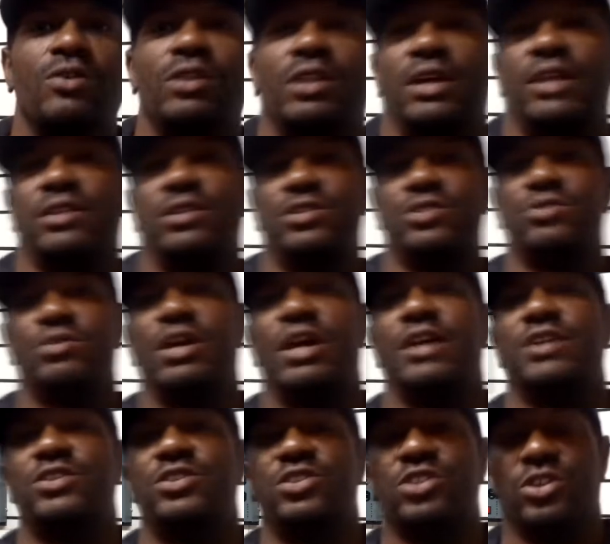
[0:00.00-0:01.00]
glad that you
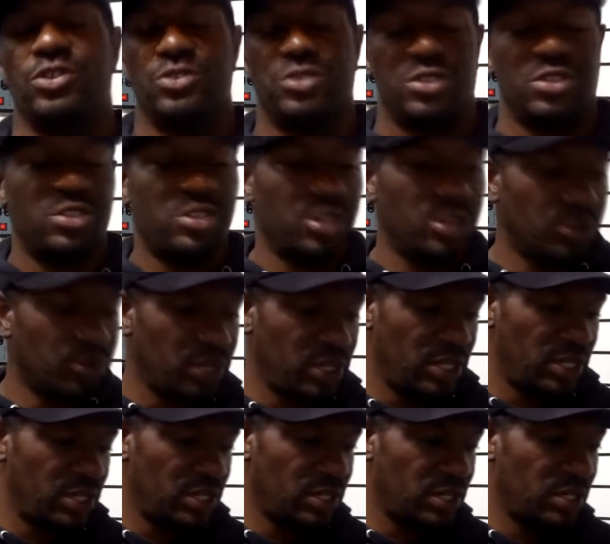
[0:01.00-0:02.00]
guys chose to tune
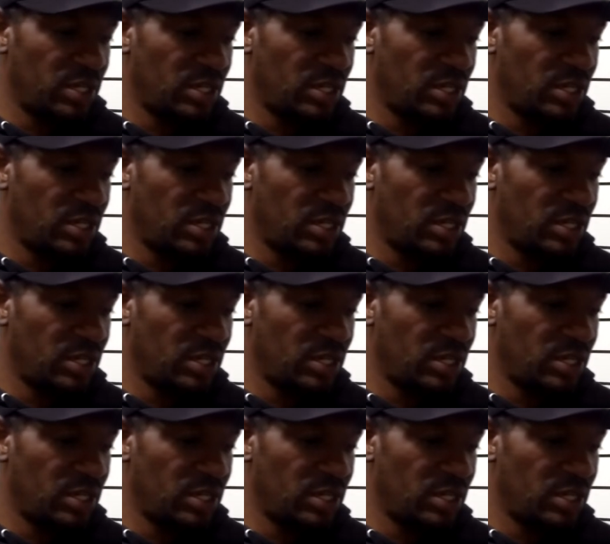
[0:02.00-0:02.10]
in.